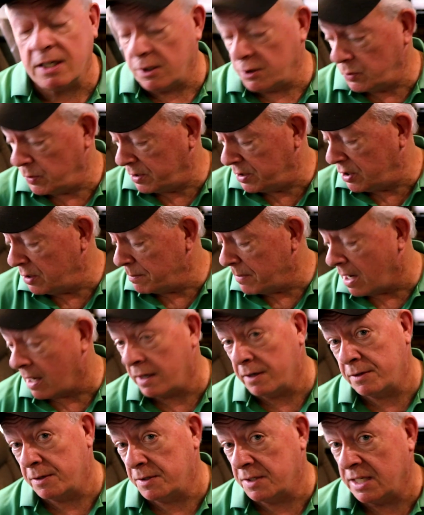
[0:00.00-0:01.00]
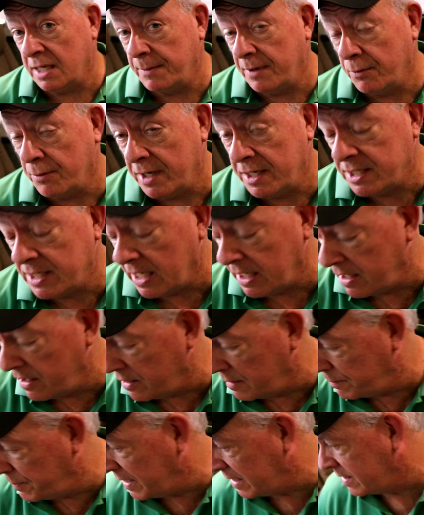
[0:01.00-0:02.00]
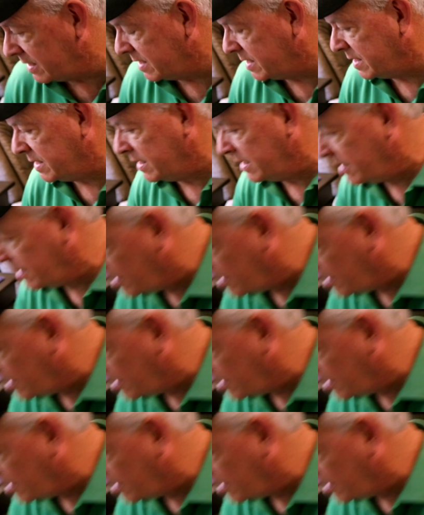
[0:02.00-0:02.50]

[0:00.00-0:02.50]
goes with 2 monitors. Let me reach down here and pick this thing